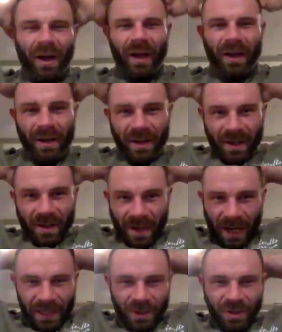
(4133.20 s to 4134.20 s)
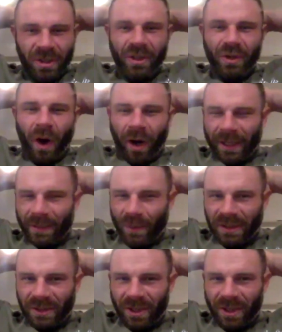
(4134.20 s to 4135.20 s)
but I used to do honey
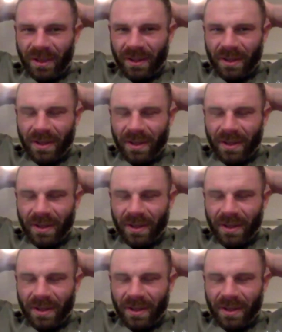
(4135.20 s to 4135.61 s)
mustard,